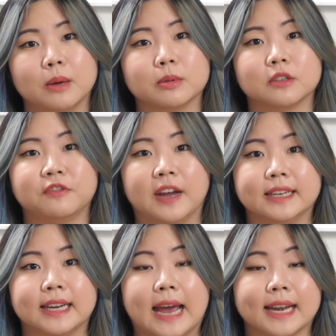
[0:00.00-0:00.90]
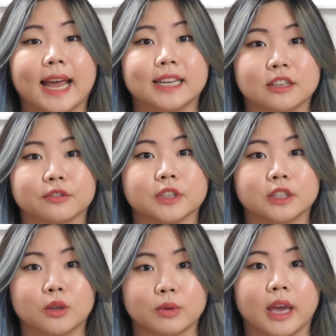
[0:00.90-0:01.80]
be able to find it at a
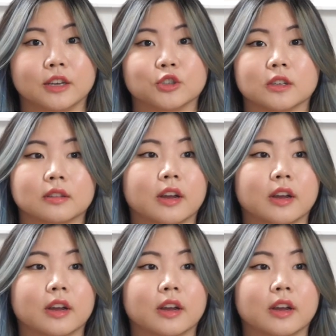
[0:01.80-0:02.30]
different location.